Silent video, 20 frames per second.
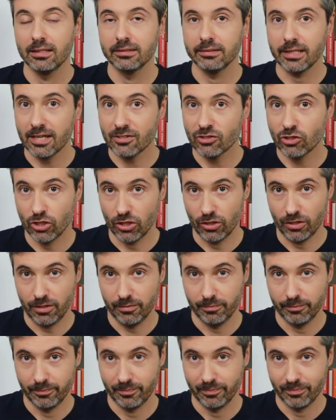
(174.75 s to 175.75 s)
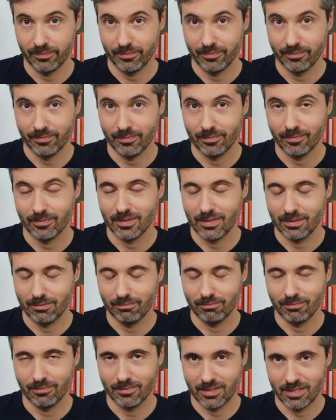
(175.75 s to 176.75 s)
last year,
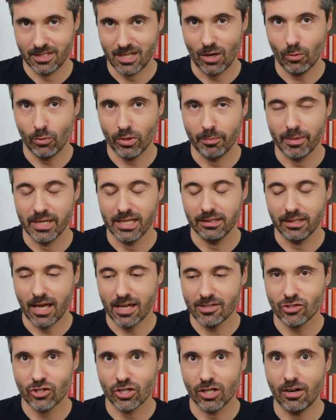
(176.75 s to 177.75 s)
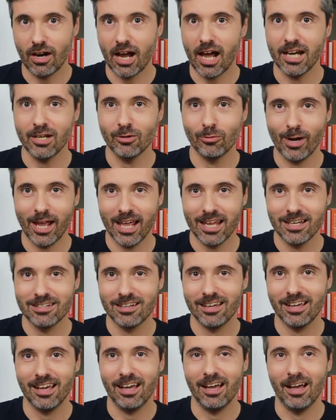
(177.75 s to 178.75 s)
stay with me, last year I
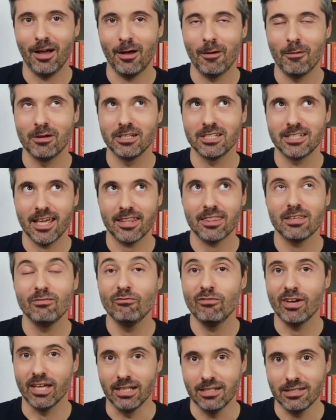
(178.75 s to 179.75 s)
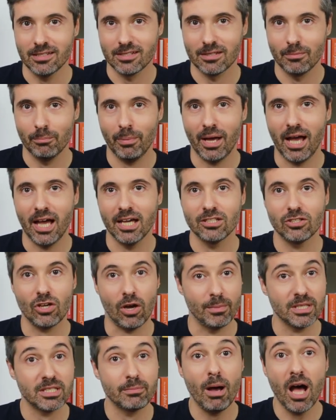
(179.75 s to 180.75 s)
read Death in Venice by
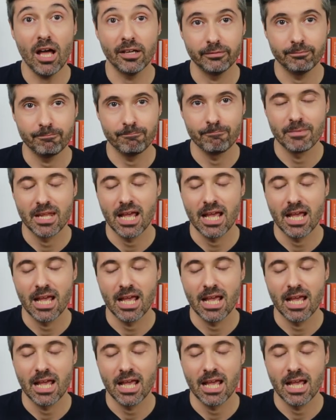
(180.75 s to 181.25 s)
Thomas Mann,